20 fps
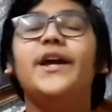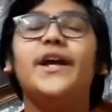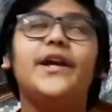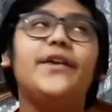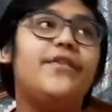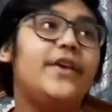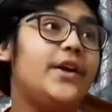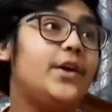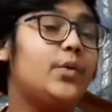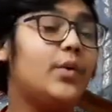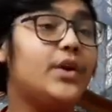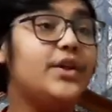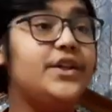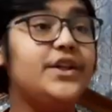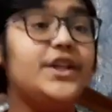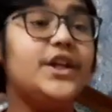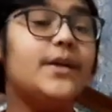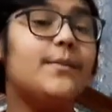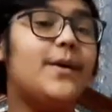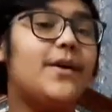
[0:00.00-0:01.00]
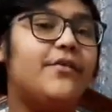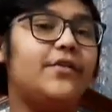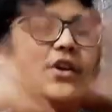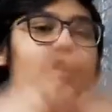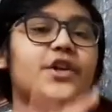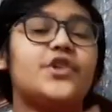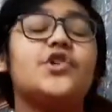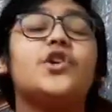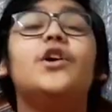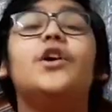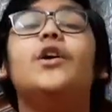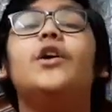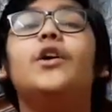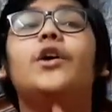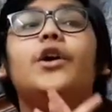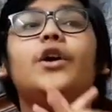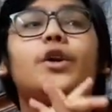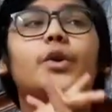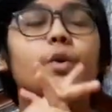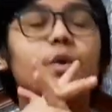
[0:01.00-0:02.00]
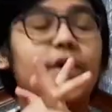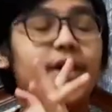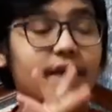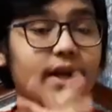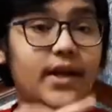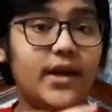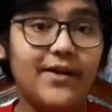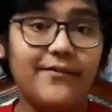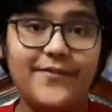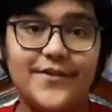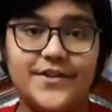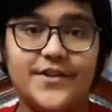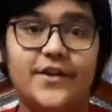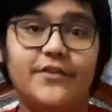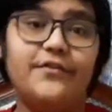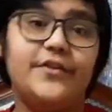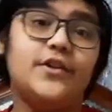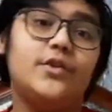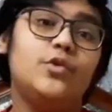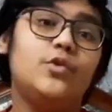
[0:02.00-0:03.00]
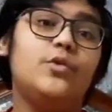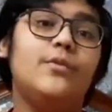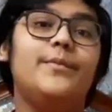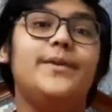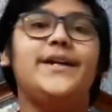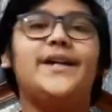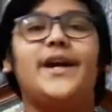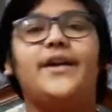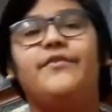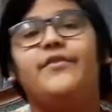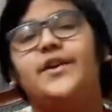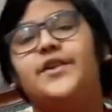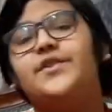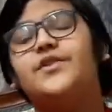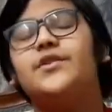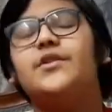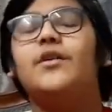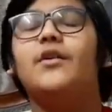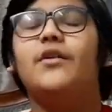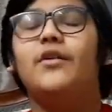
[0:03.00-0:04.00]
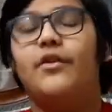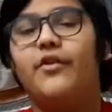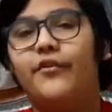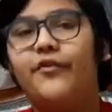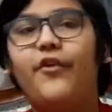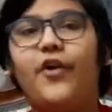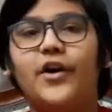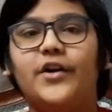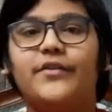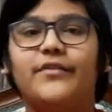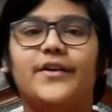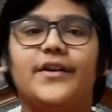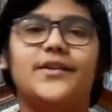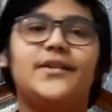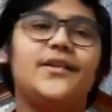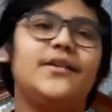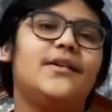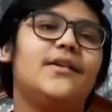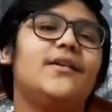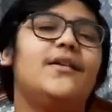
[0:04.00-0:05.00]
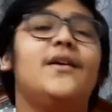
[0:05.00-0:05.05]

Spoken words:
He went to a nearby village to kill a wizard with whom he had once fought with.